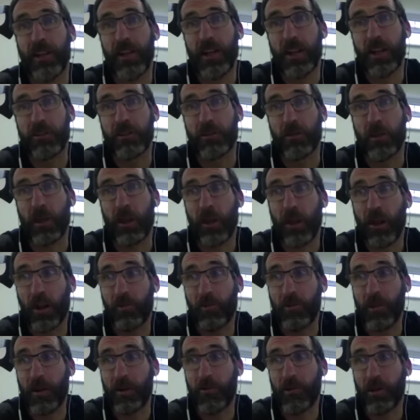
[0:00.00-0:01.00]
So a lot of
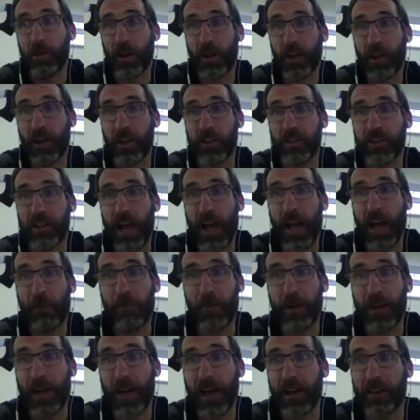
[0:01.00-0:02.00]
my work is
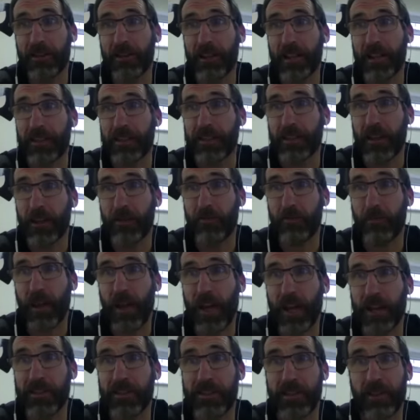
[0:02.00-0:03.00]
helping athletes and
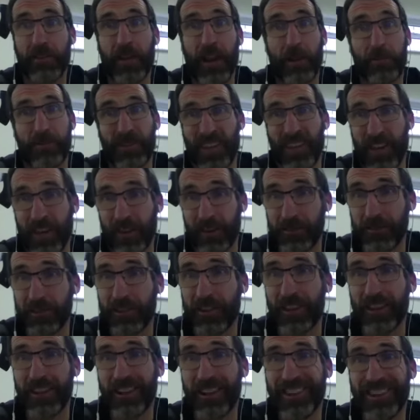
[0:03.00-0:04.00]
players develop skills.
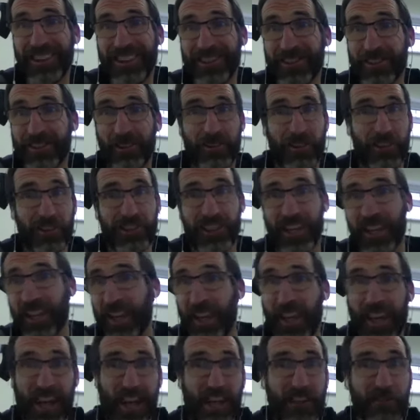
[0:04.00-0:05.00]
So just like
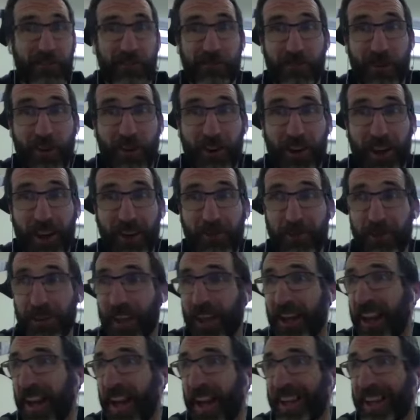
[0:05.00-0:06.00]
they're getting stronger with
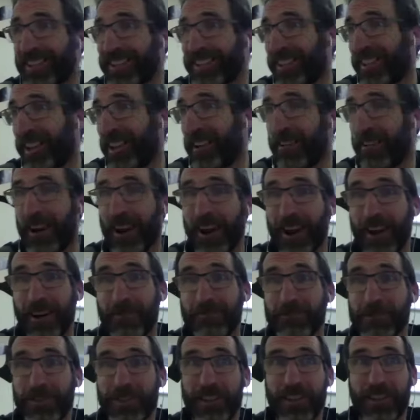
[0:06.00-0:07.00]
their legs and their
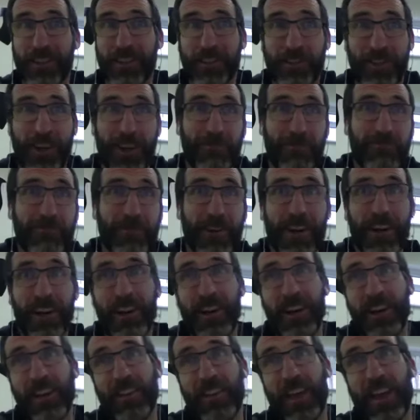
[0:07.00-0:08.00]
arms in the gym,
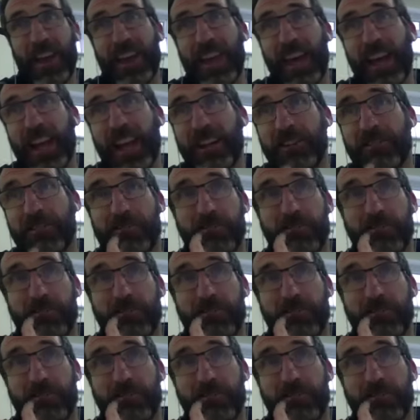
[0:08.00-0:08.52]
they're getting